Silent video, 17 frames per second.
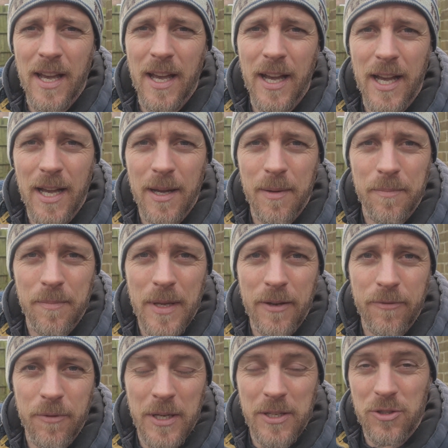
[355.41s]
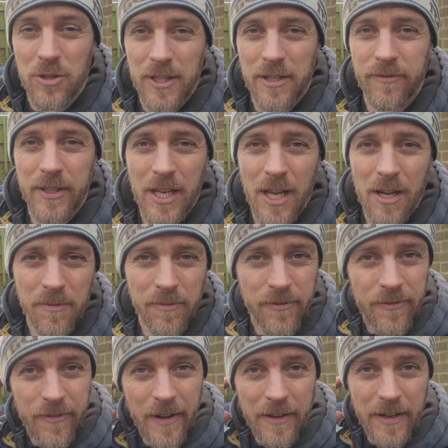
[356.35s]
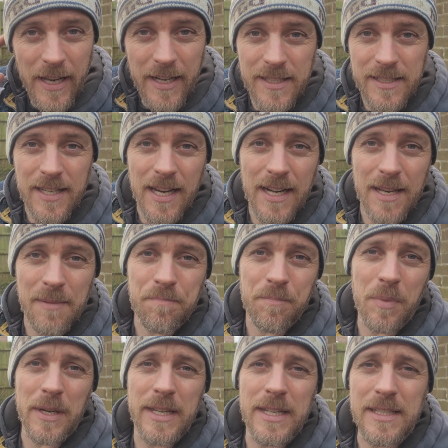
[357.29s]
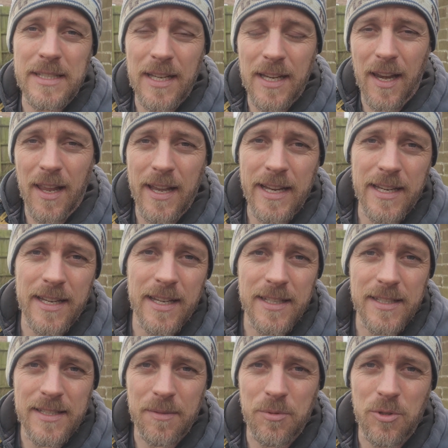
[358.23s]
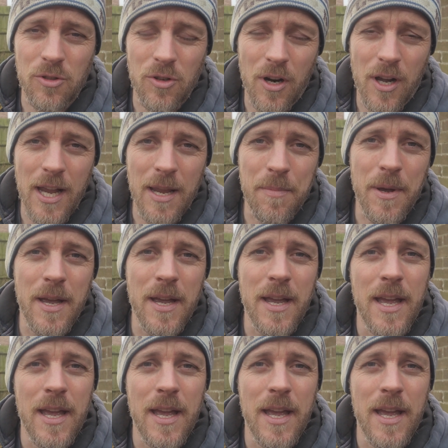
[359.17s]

Um, if you enjoyed the video, found it entertaining, please like, subscribe,